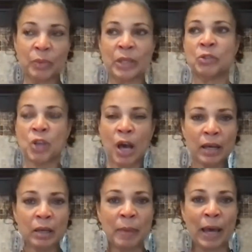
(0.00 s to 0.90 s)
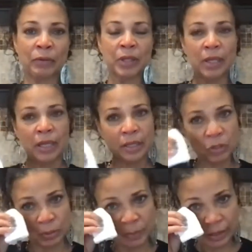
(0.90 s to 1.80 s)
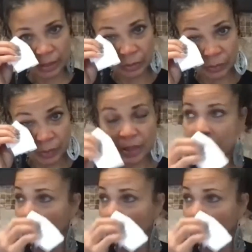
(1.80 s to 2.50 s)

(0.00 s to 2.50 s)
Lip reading: when you talk about Jamila Lewis,